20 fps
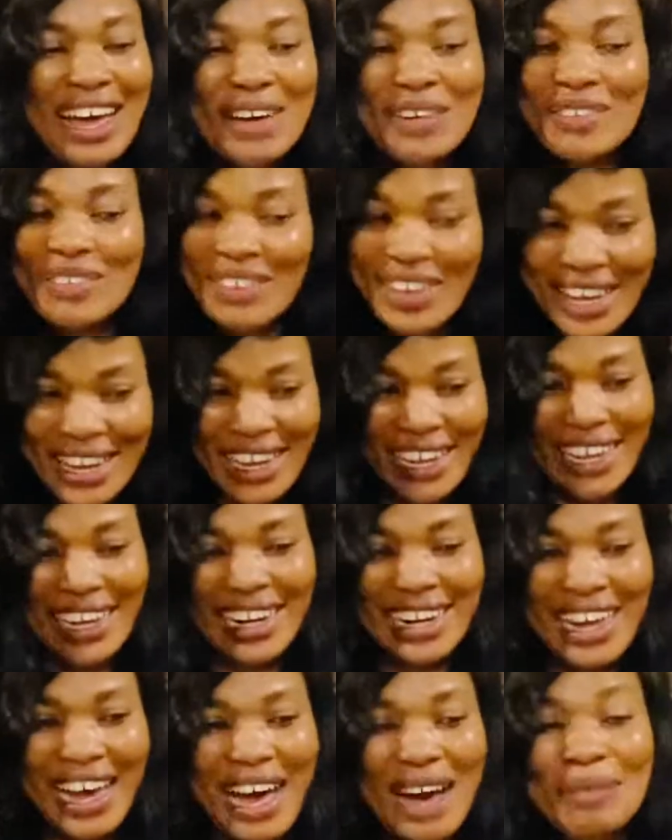
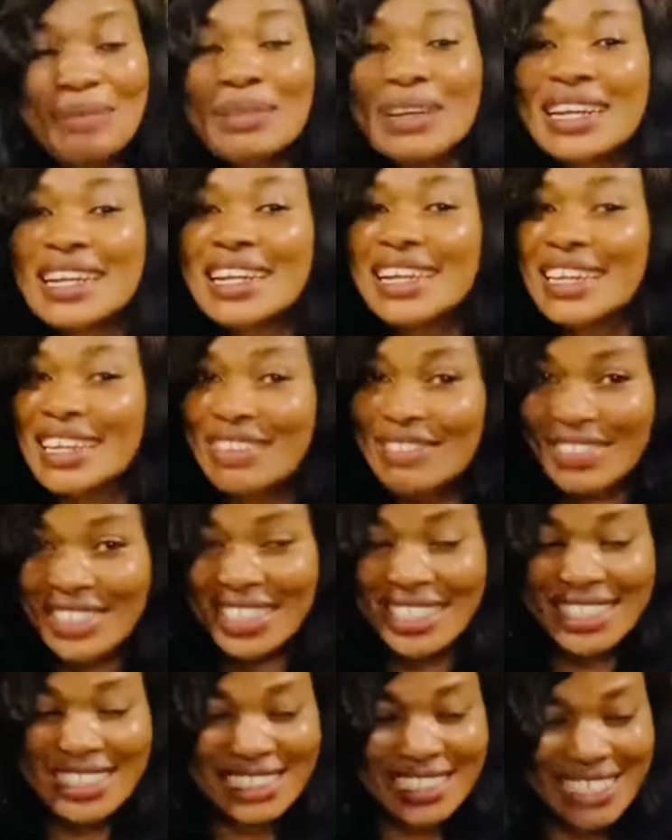Man, I'm loving
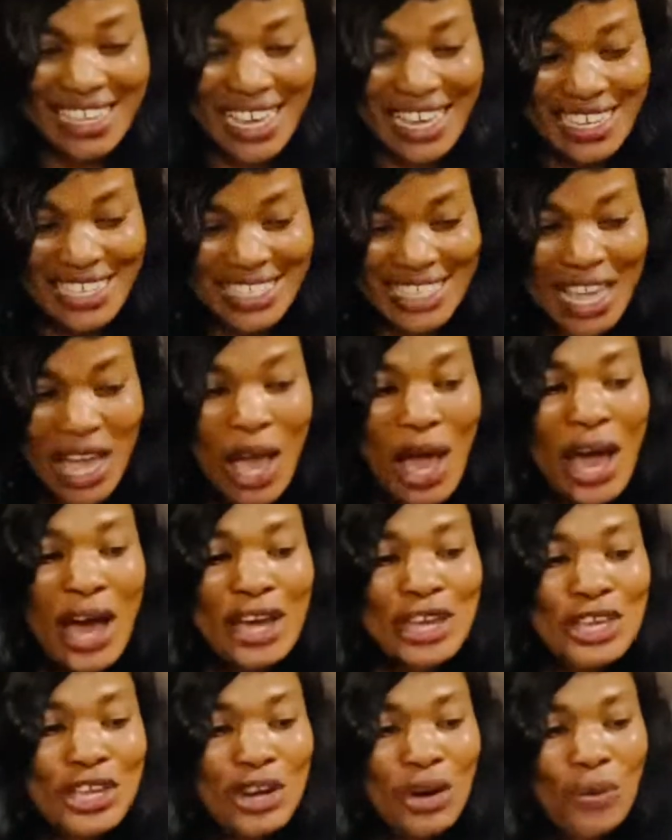this, guys.
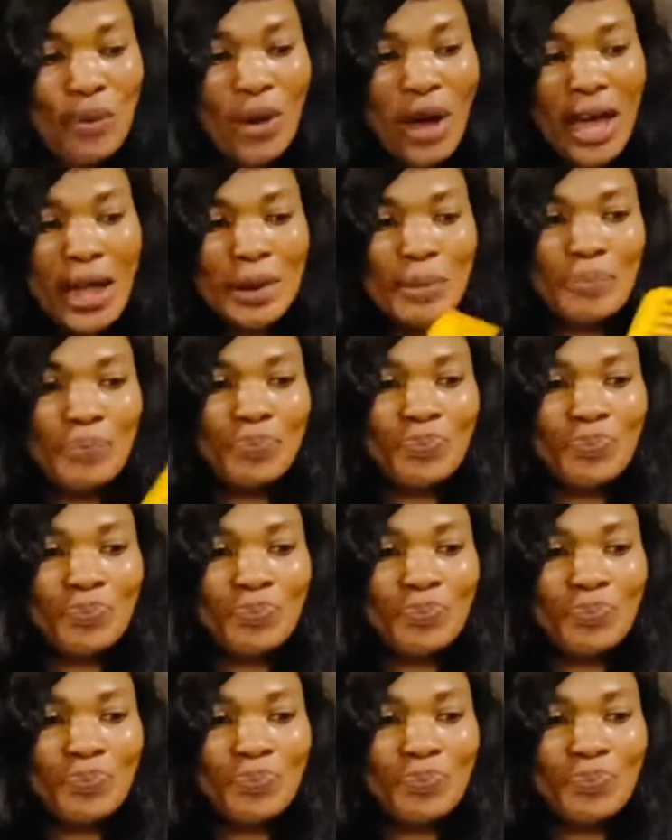You know what?